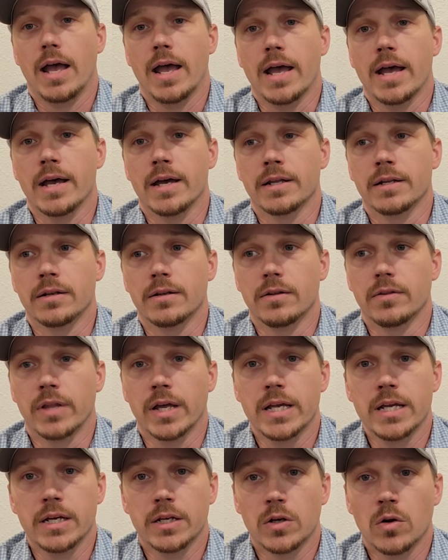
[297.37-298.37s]
and
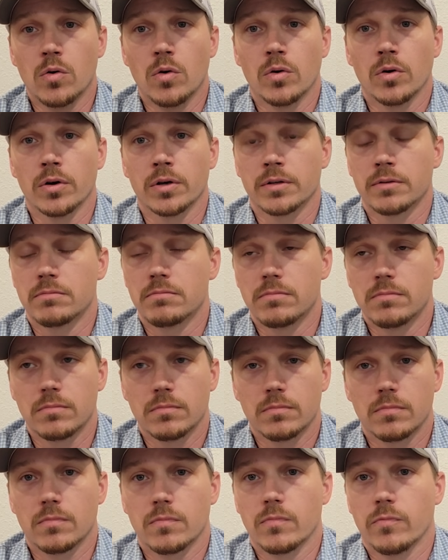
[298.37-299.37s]
they ignored
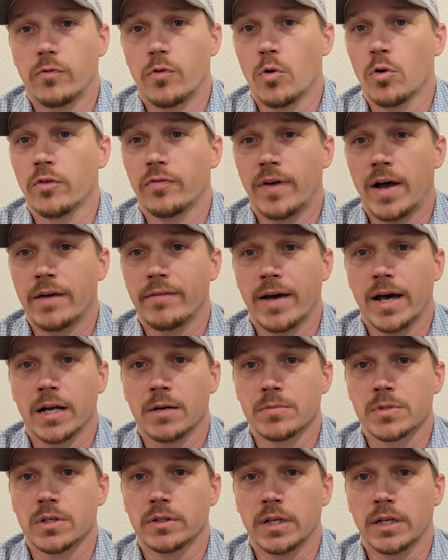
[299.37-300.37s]
4 or 5
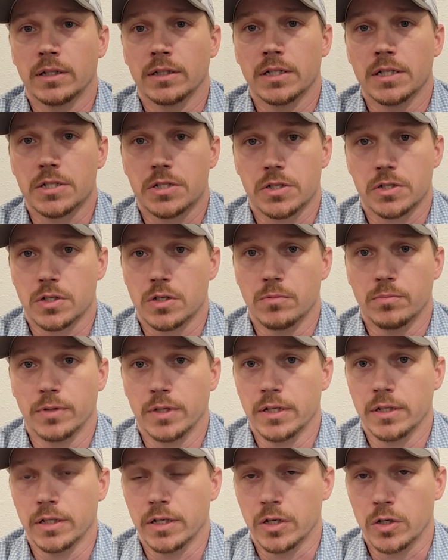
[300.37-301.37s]
items on that list just
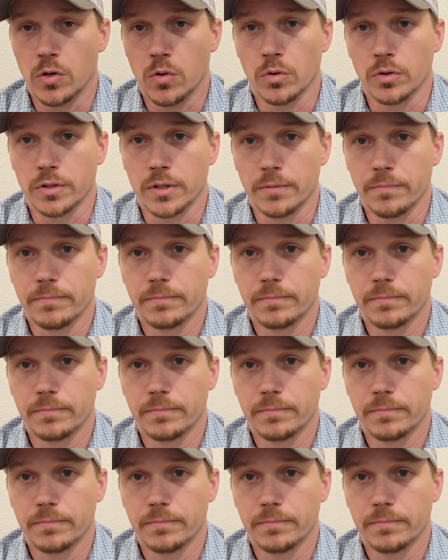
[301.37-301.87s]
completely ignored.